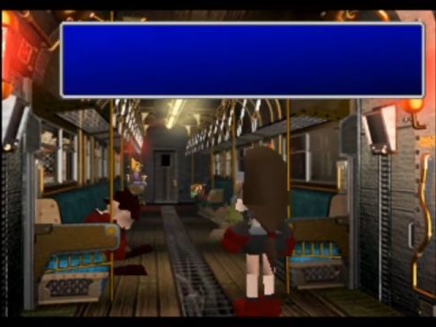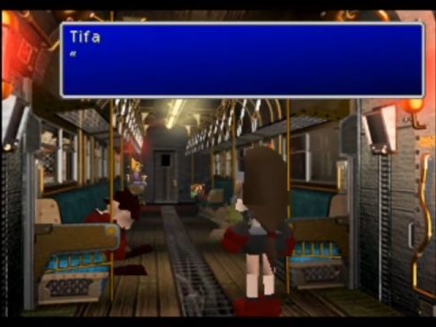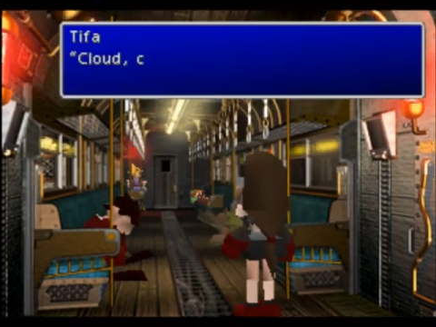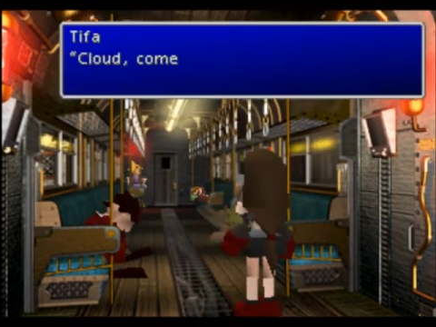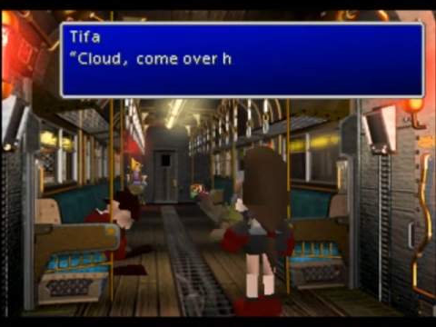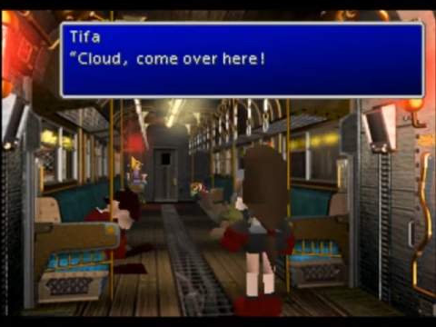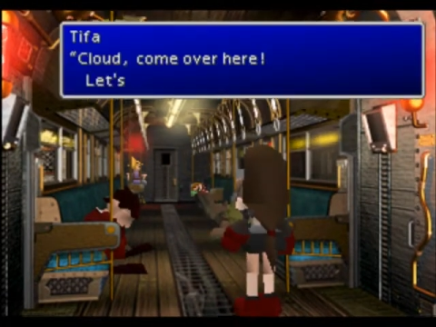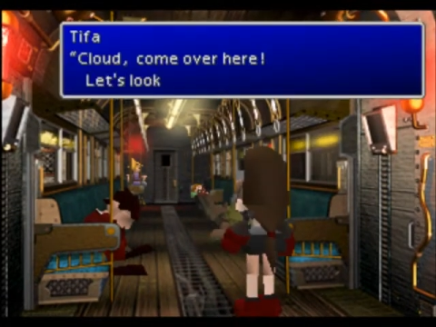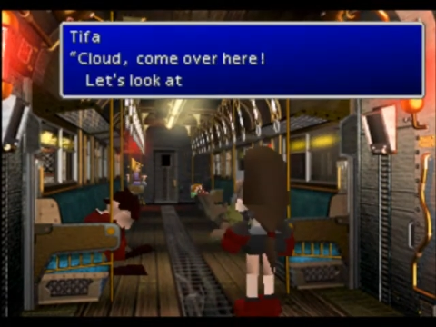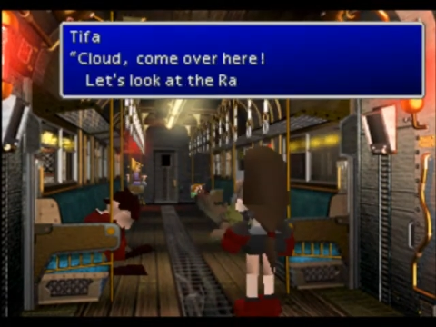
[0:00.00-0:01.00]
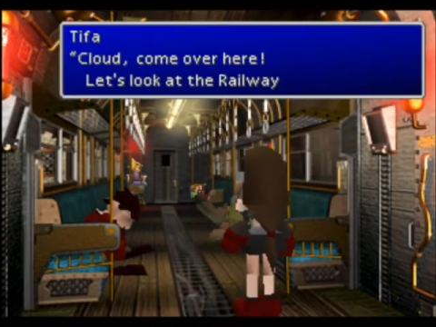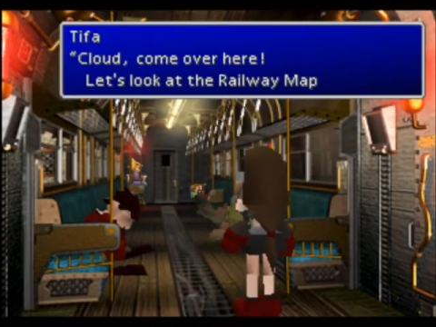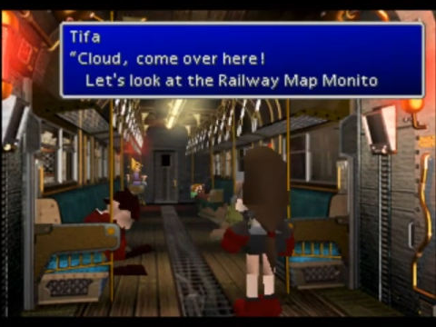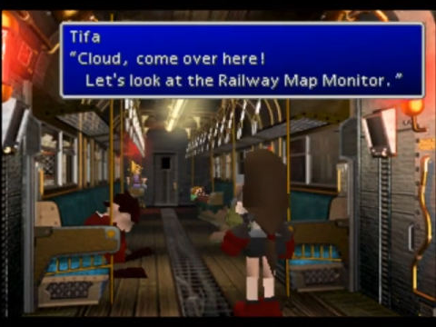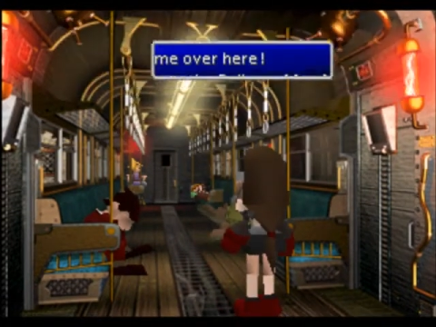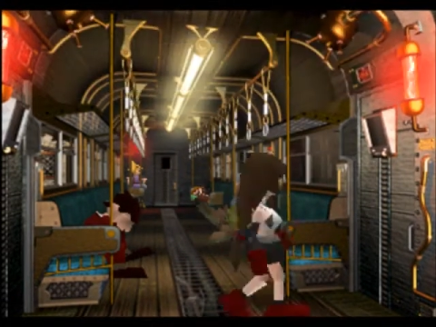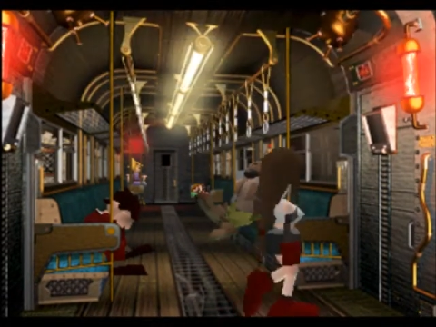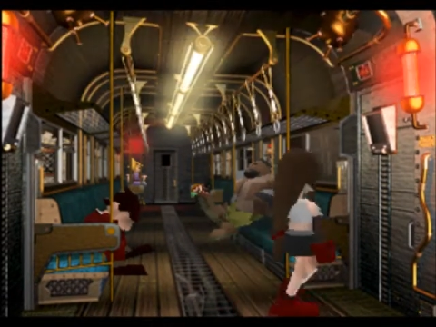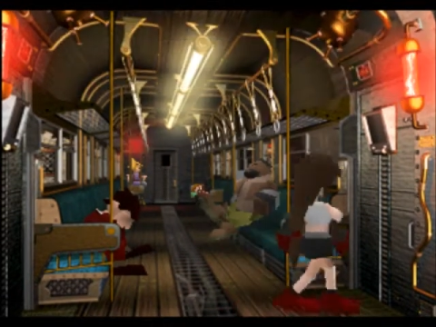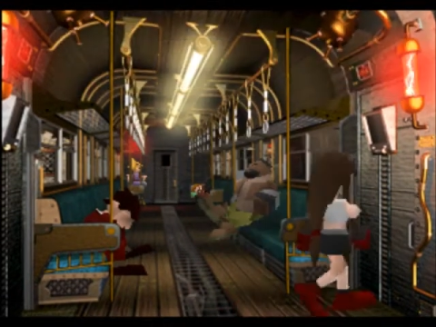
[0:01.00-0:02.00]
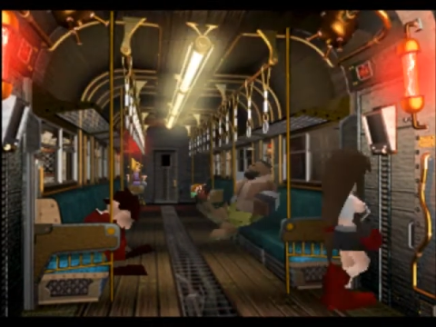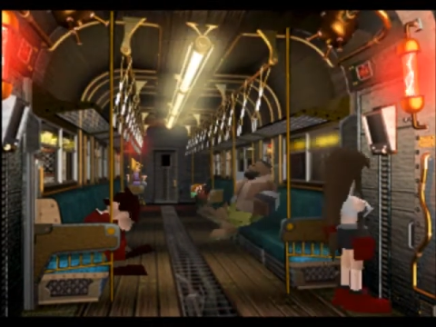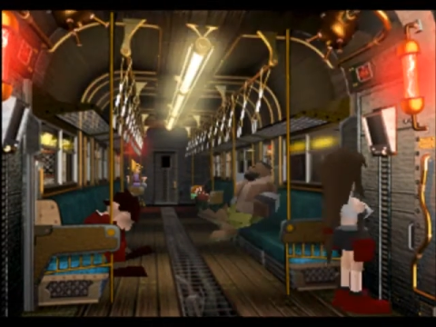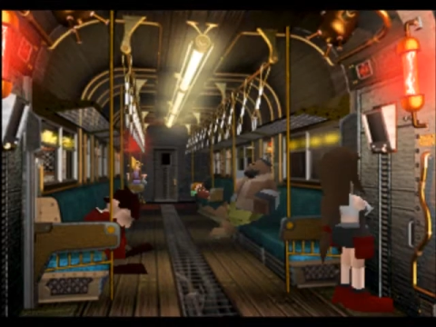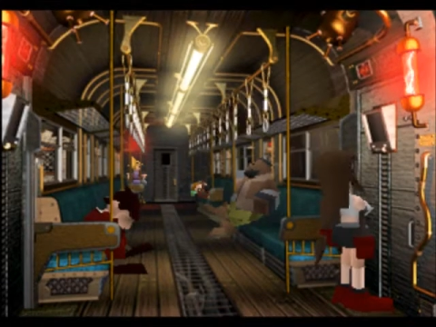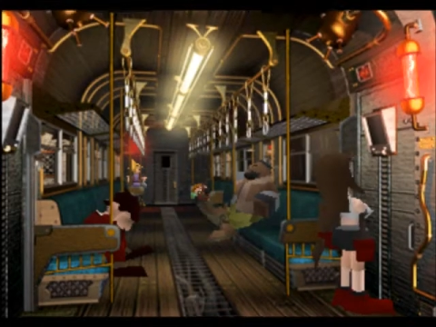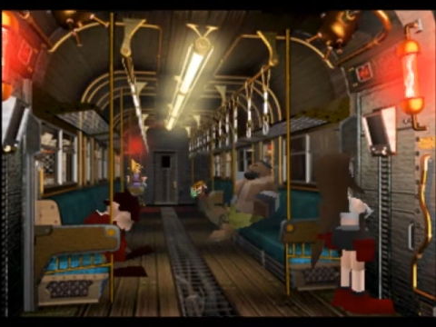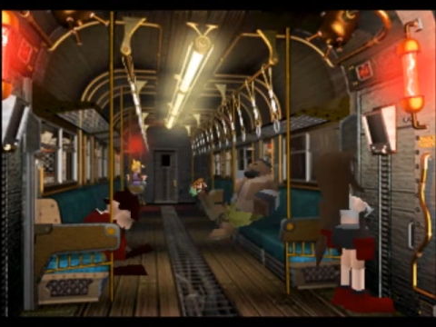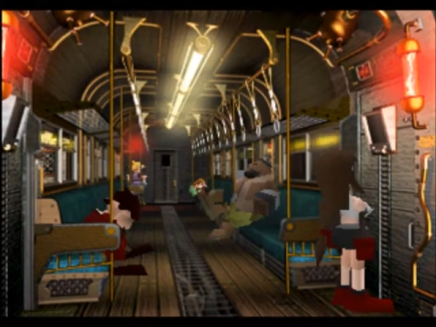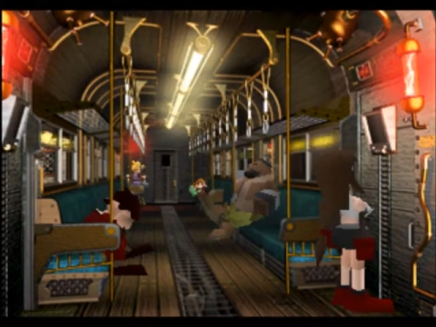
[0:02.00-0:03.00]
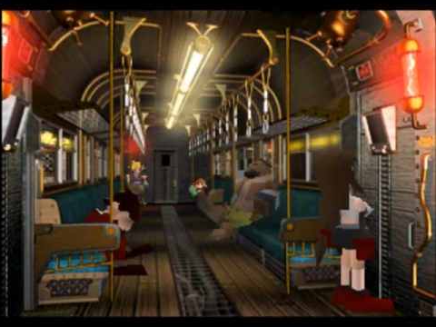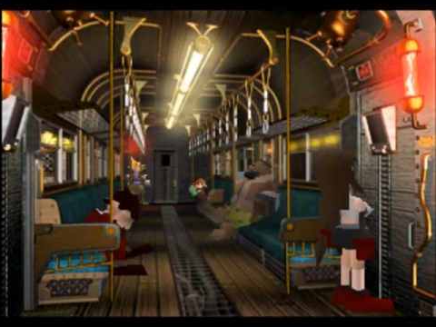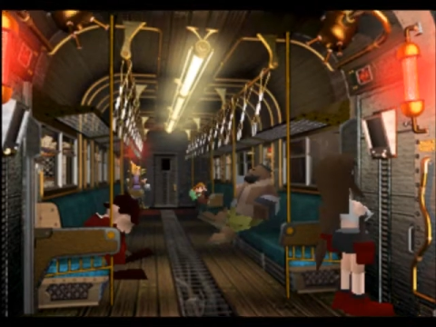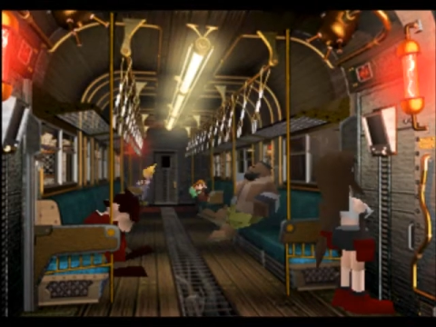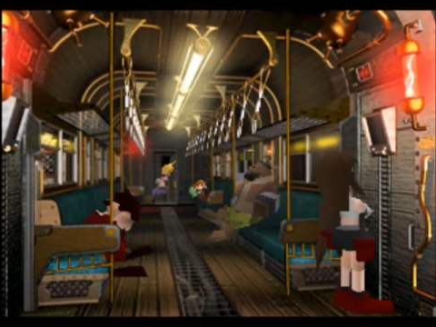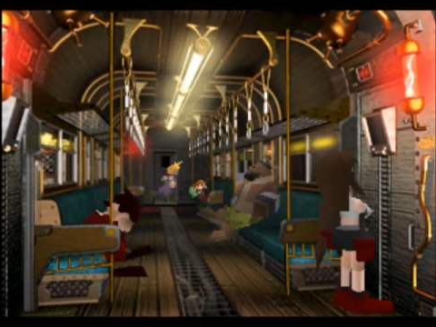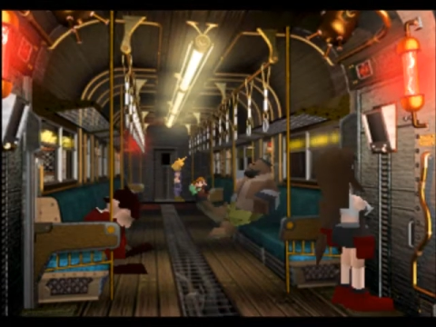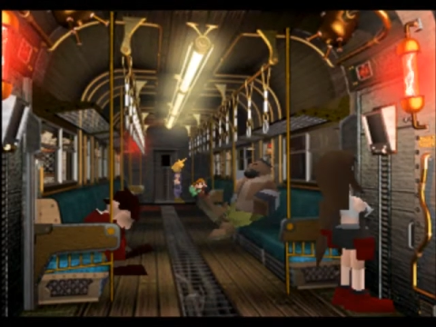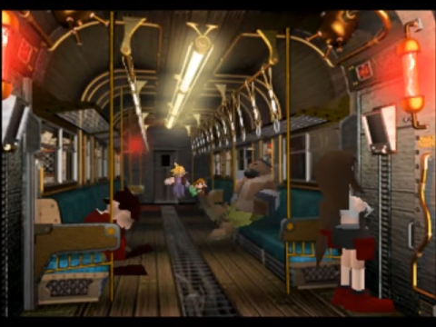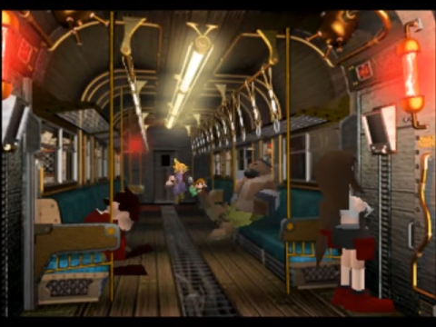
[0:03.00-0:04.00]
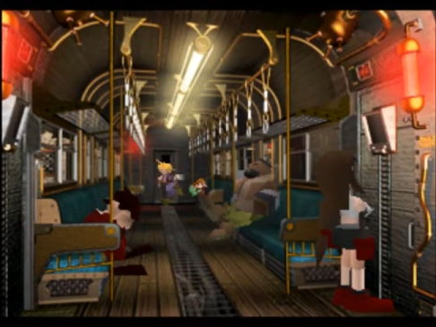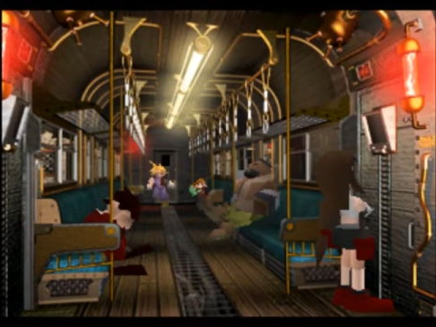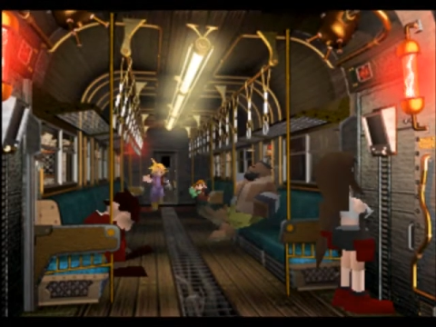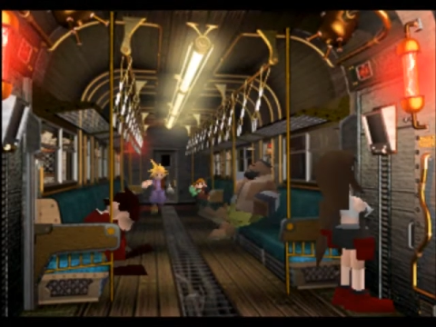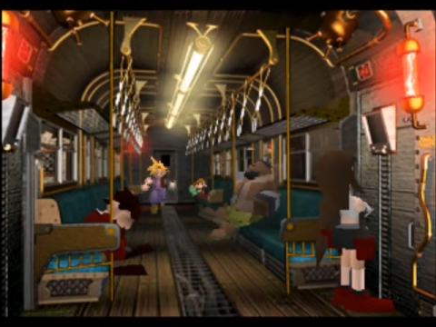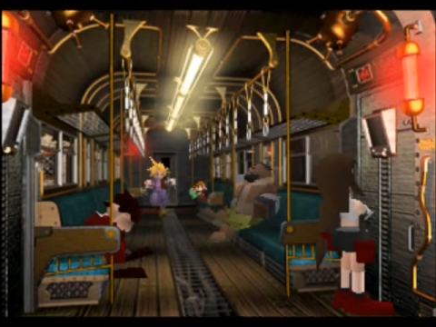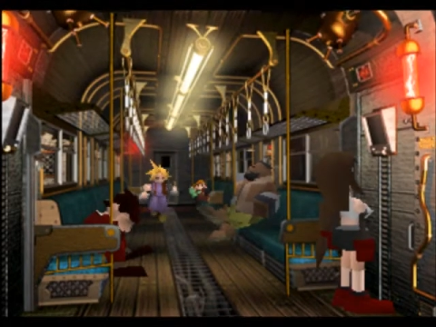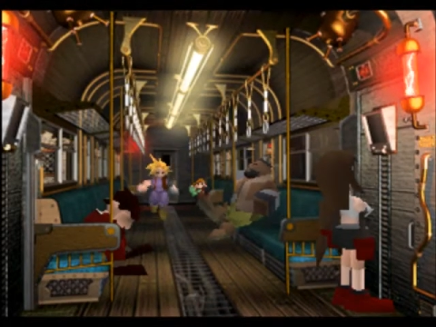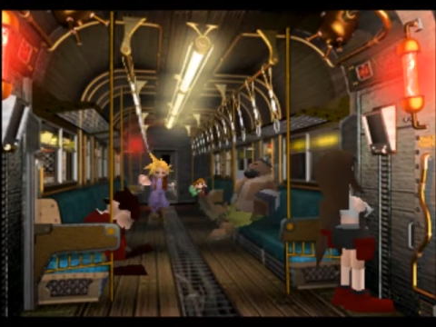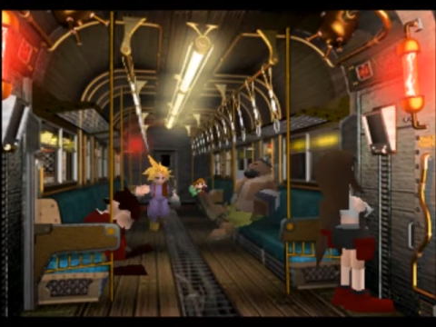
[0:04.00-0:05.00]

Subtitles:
No face is visible, so there are no lips to read.